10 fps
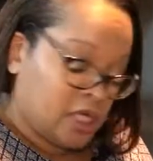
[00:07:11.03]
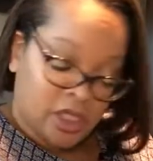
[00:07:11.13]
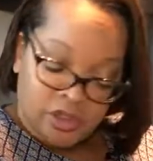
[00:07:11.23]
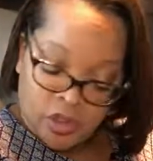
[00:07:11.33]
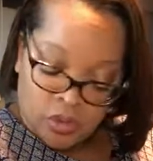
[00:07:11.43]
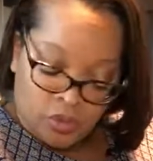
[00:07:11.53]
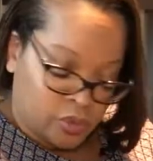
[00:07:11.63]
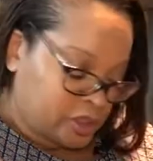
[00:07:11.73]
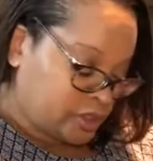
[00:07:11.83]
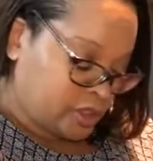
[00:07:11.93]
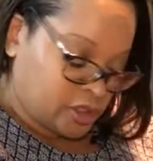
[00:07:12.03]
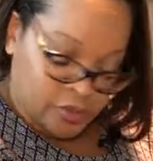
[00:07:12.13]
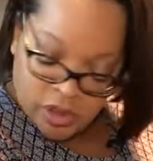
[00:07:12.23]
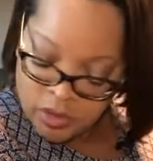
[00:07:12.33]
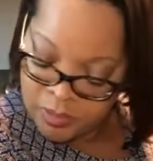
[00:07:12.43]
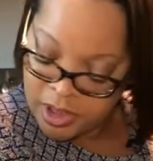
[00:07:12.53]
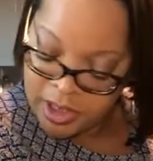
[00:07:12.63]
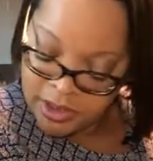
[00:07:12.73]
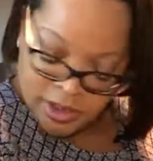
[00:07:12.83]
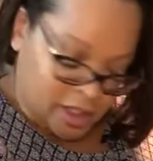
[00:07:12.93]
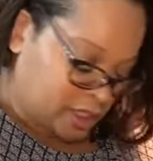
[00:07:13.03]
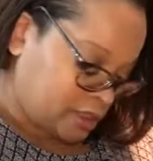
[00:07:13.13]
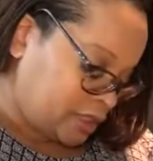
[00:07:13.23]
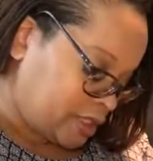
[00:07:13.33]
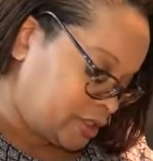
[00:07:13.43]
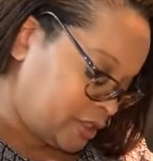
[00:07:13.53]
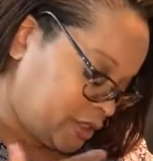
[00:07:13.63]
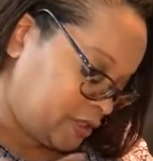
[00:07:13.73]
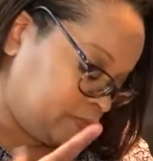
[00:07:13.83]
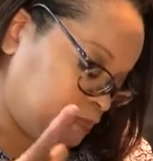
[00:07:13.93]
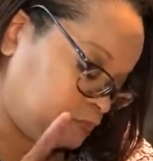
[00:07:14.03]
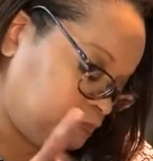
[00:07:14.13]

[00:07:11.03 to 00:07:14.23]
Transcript: So what seeds are we going to plant today? Let's try.